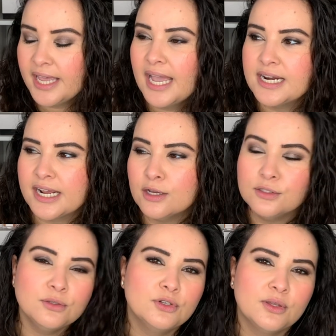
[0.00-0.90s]
And I
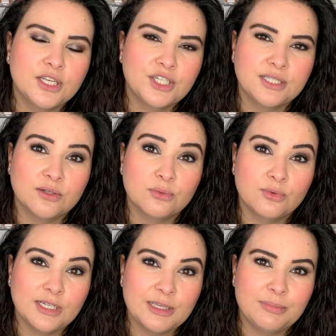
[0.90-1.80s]
also know that she's a
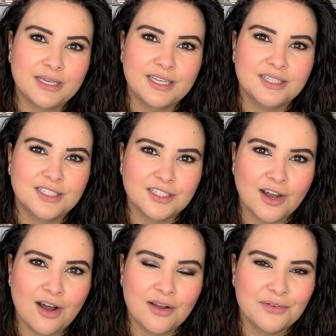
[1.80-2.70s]
really big
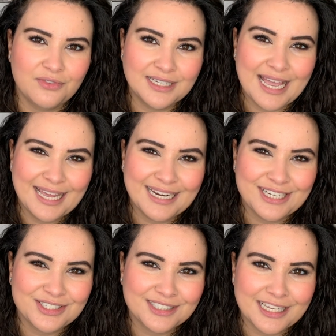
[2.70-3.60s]
Dior
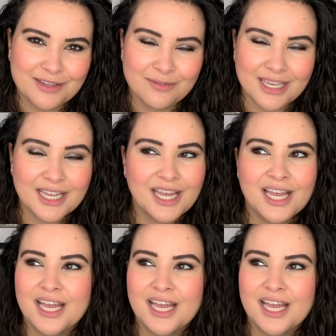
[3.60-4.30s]
fanatic, just like me.